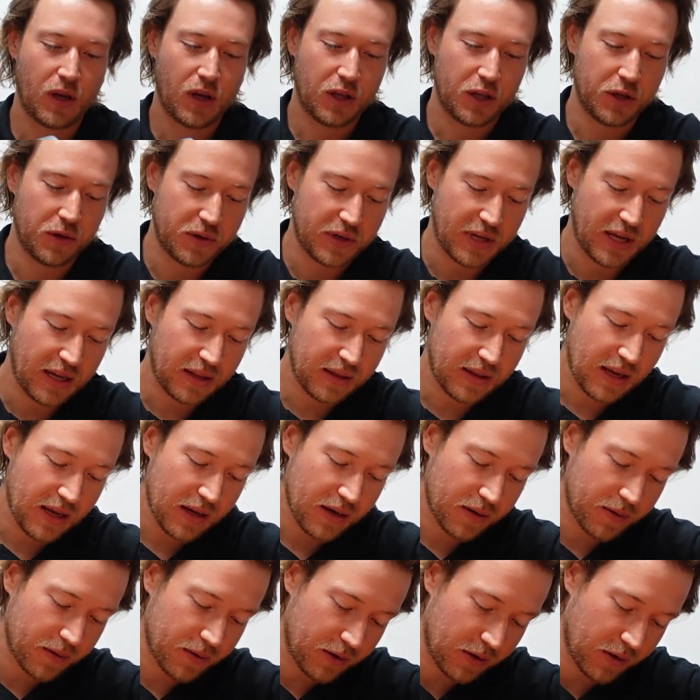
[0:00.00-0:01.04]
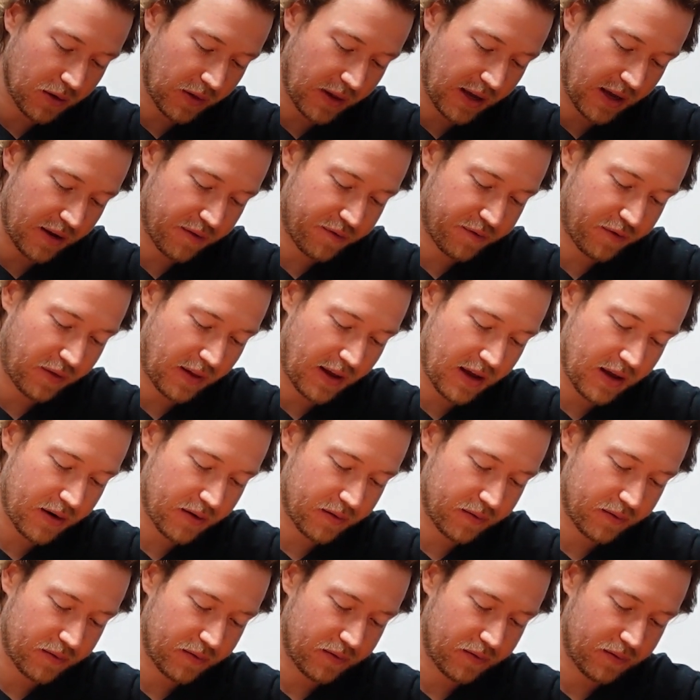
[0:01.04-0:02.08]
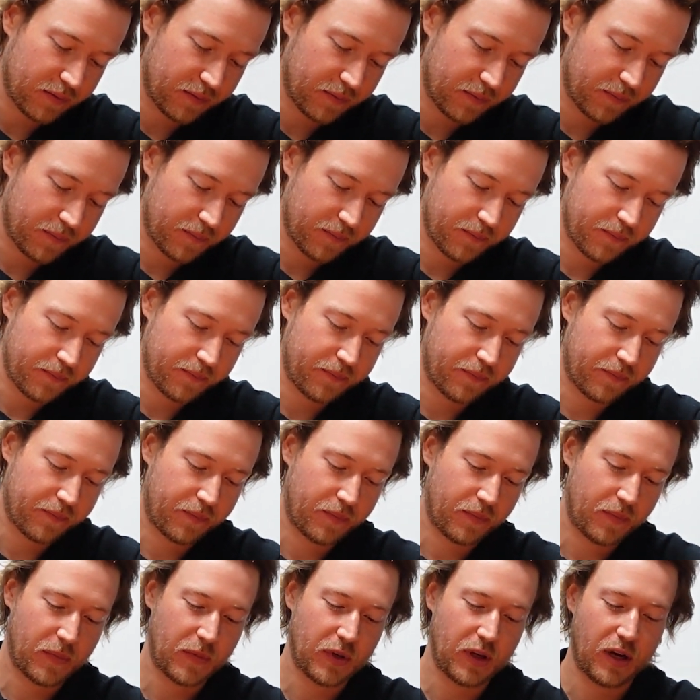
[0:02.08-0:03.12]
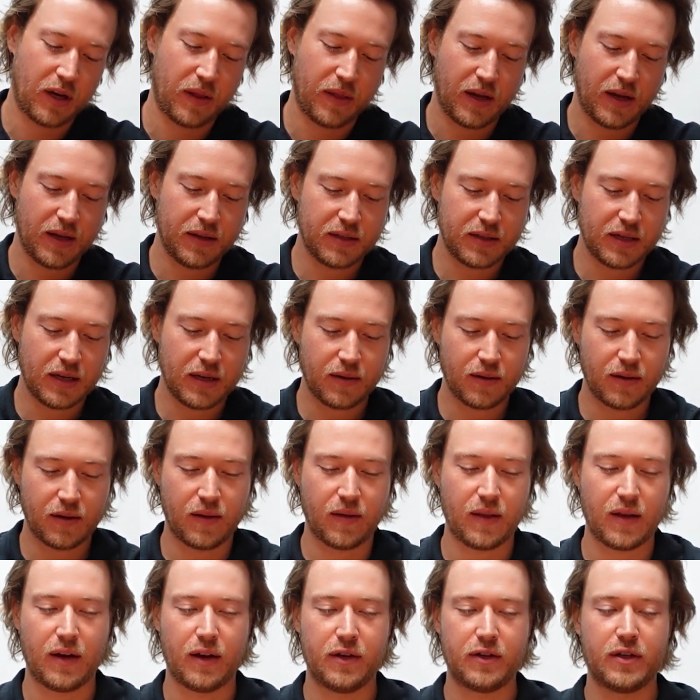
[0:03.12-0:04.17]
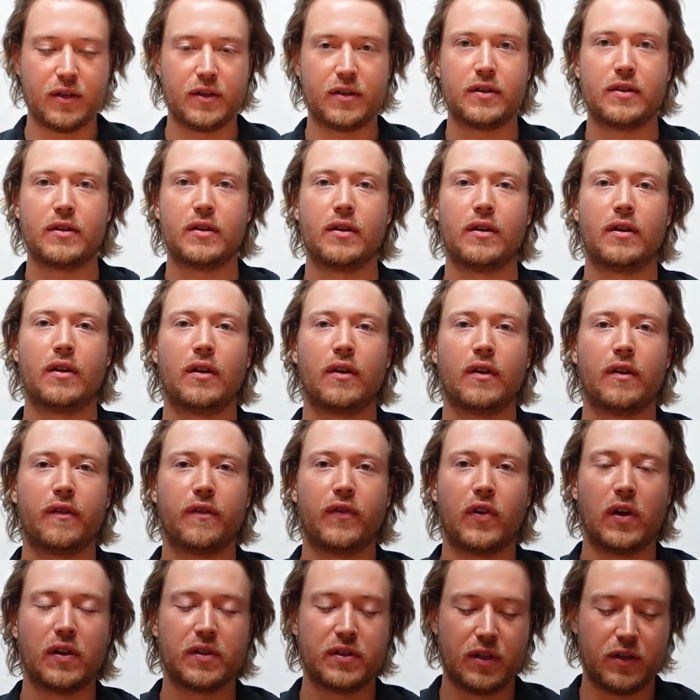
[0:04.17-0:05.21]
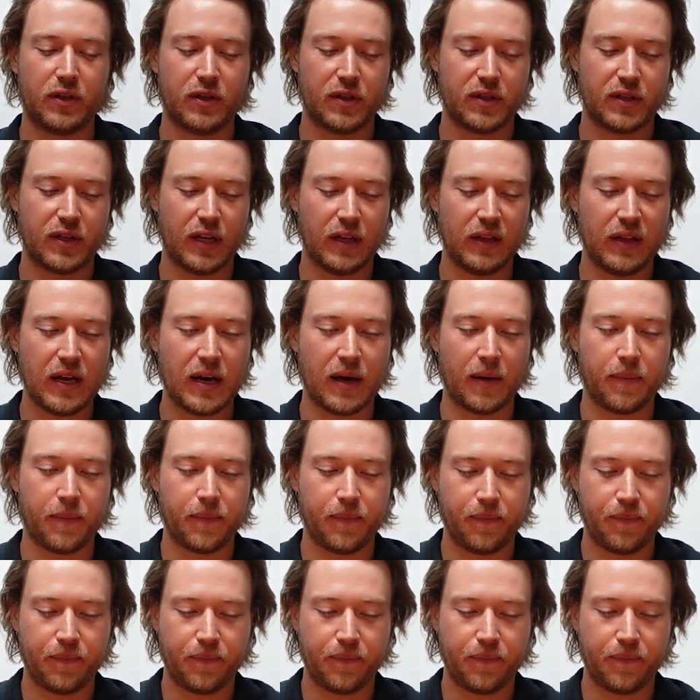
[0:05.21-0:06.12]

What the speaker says: You take that, you lay it flat on the headset, and then it just falls in just like that.